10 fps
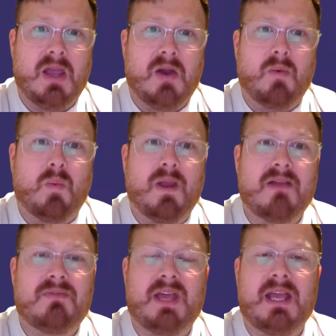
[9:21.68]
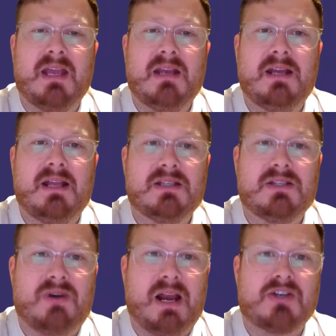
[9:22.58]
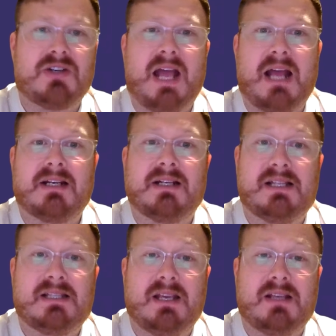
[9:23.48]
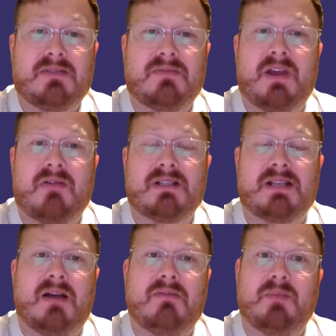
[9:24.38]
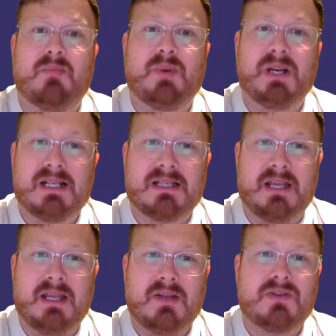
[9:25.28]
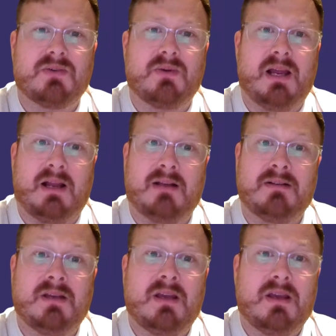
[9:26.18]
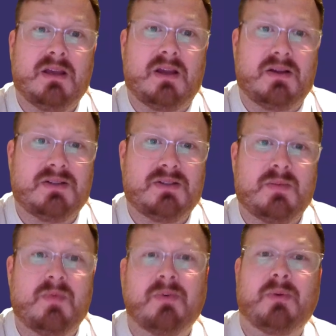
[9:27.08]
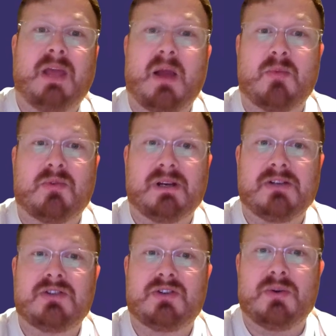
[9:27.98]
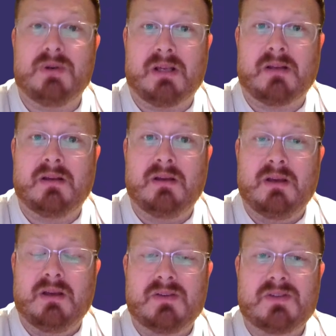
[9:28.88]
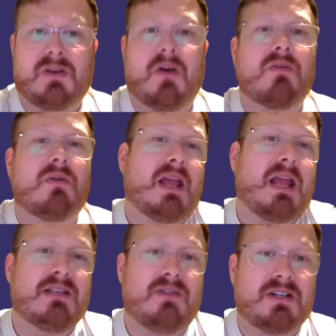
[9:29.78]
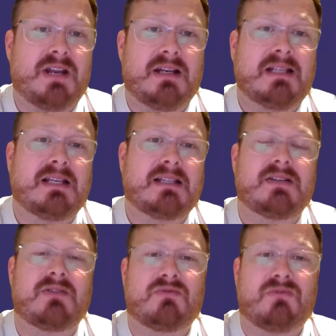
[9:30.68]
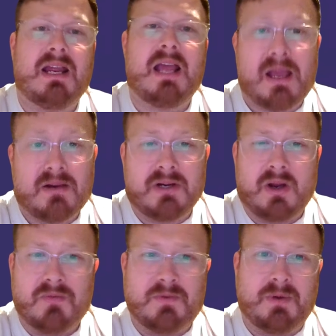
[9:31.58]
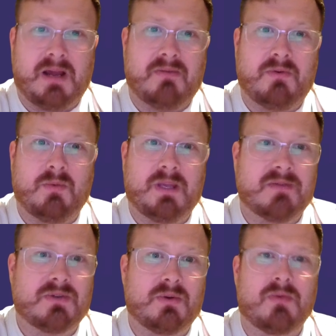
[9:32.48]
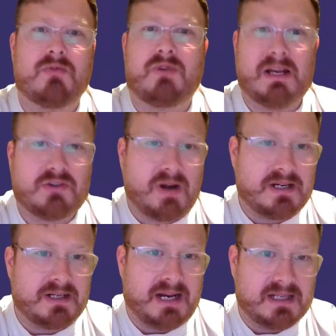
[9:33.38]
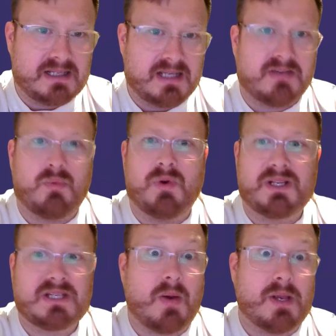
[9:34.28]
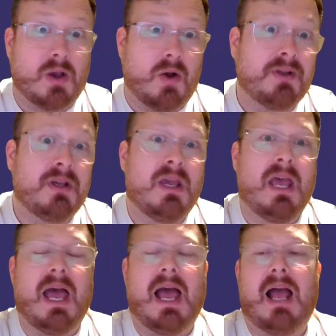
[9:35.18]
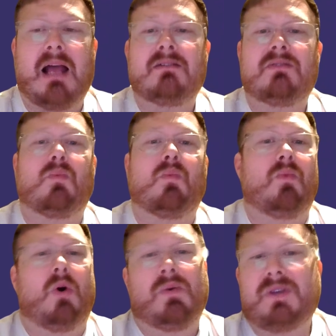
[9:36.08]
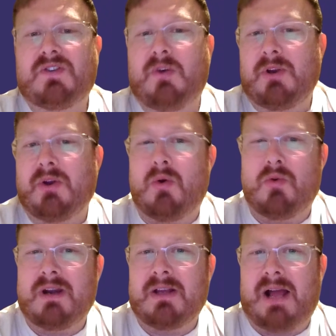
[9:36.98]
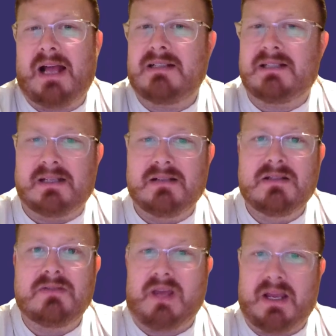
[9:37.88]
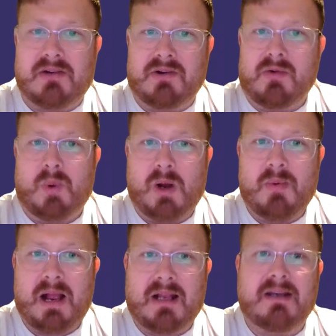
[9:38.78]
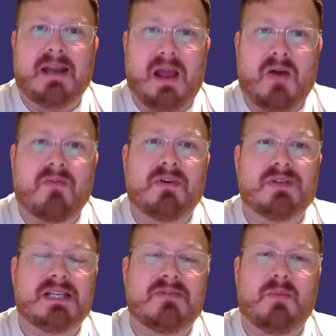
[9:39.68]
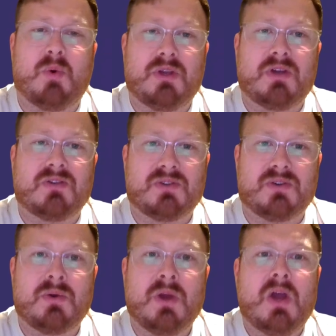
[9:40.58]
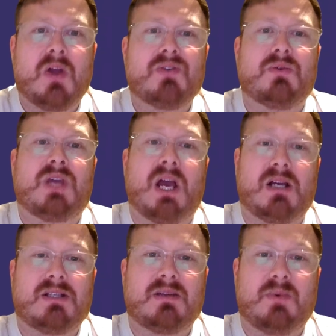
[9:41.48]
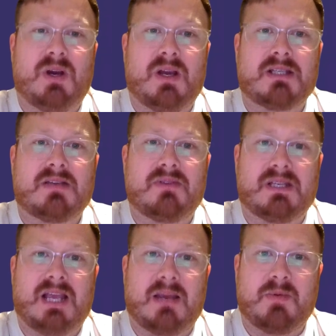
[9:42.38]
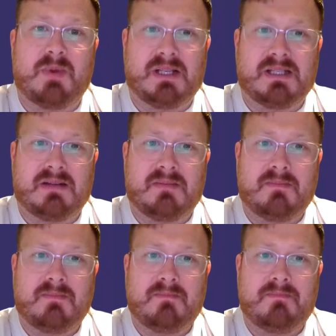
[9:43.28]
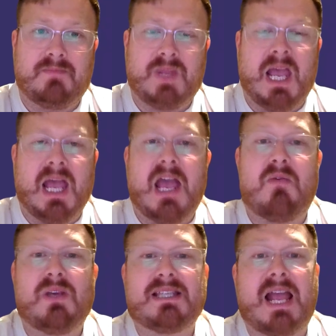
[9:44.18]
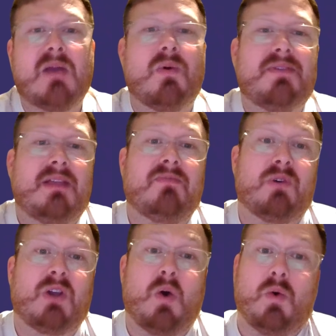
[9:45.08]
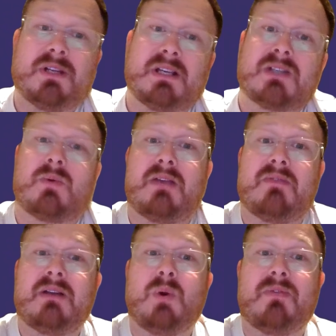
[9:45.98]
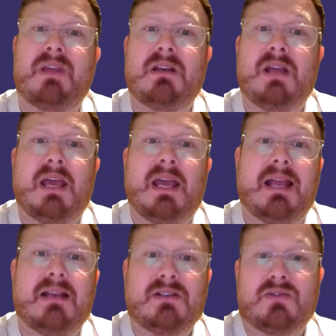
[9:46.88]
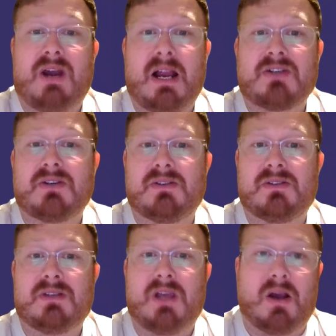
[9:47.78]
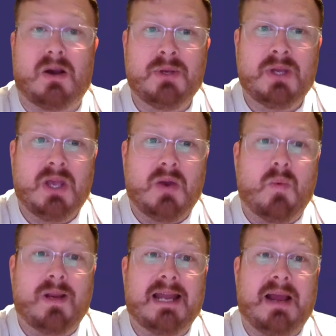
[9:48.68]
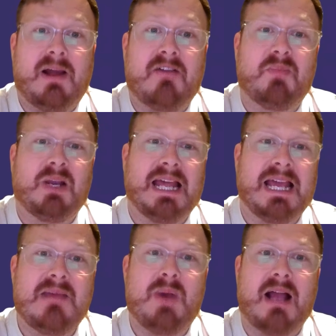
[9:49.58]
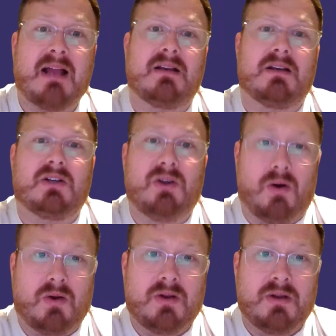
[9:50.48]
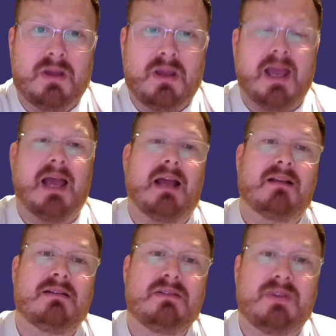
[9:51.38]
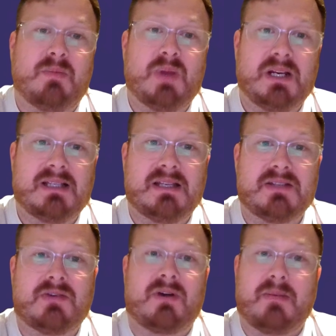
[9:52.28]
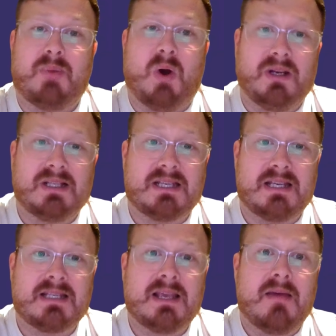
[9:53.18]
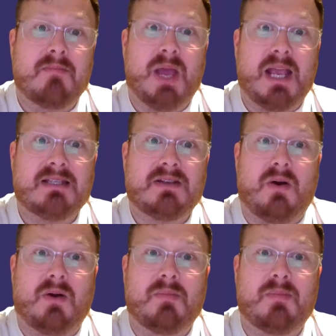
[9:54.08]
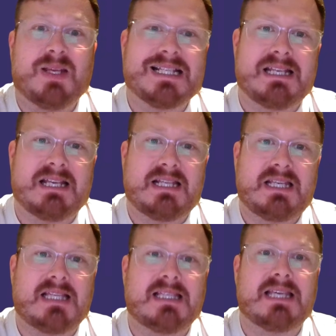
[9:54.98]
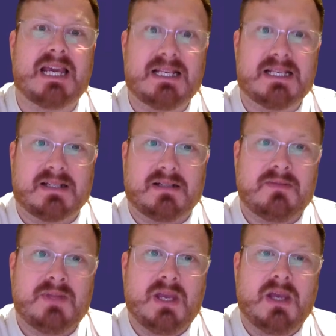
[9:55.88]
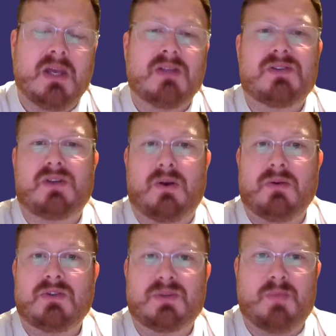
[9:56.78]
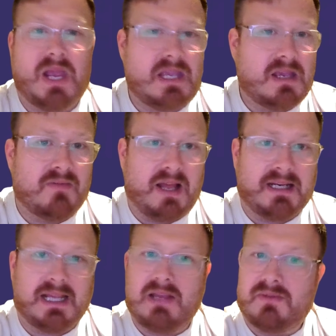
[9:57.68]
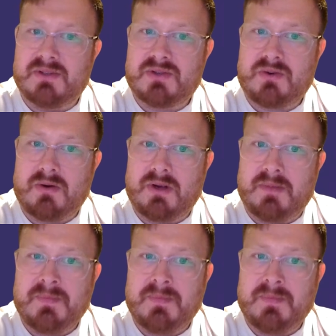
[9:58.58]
Within interaction analytics, there is now the ability to add custom vocabulary tuning. So interaction analytics is a great area of the platform, gives you a great trend analysis of what is going on, and auto summary already got added into that area a while back. Now there is even more you can do to customize this capability. If we stay within the recording suite, then within Interactions Hub, we now have playback lock and the ability to create policies based on business data. So just making that even stronger.